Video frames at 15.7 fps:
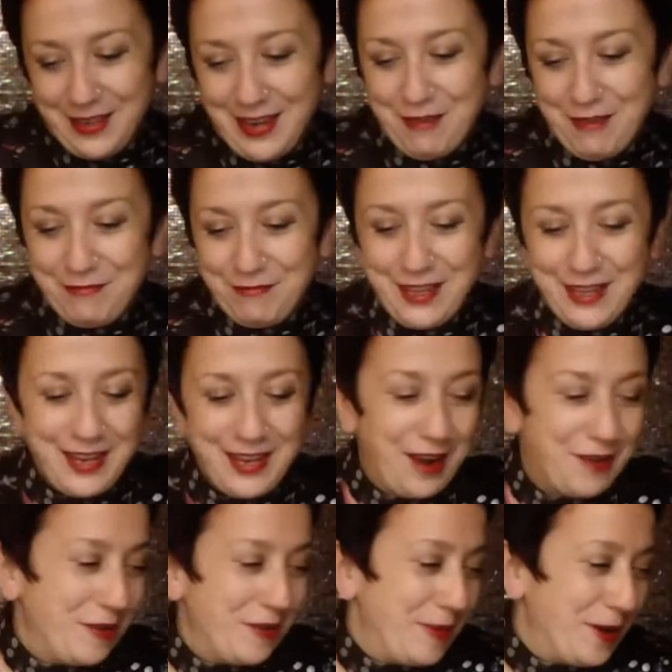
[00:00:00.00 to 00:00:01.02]
lovely
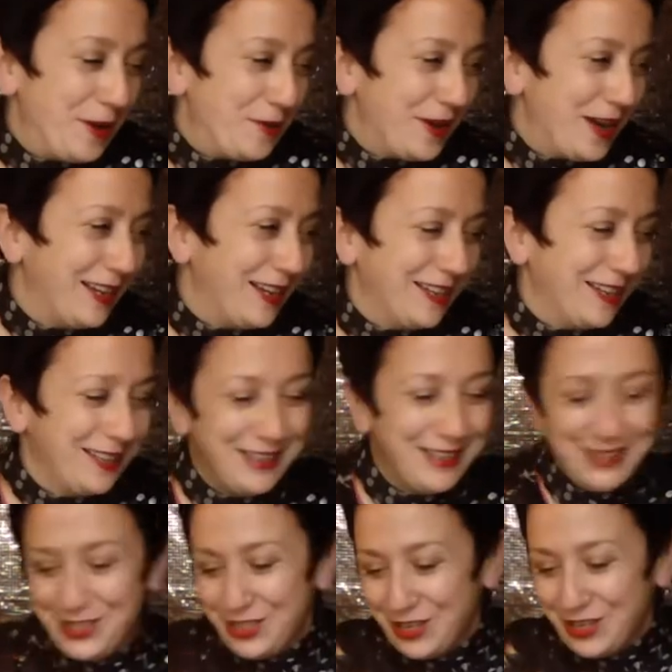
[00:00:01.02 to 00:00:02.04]
caramel coloured
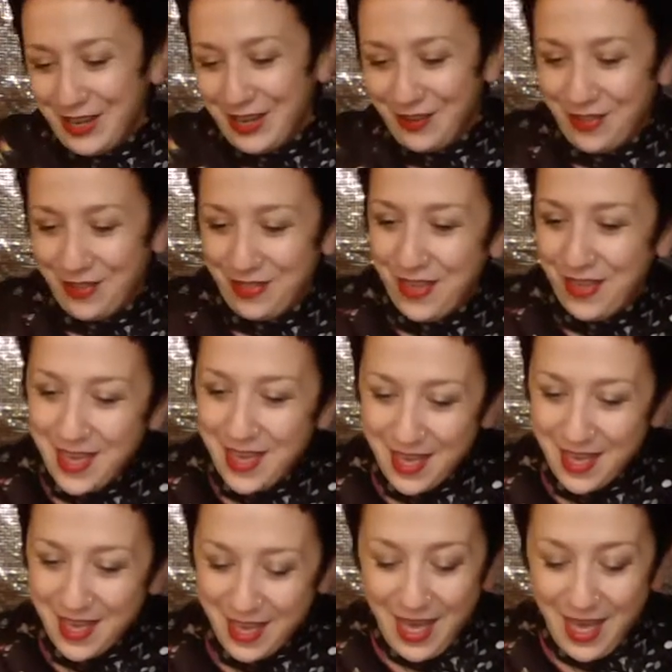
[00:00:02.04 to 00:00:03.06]
doggy on
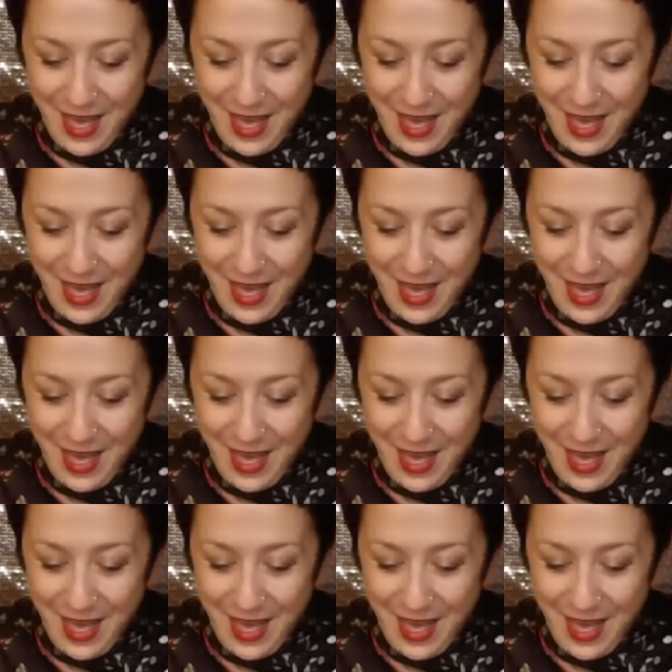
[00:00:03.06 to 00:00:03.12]
there.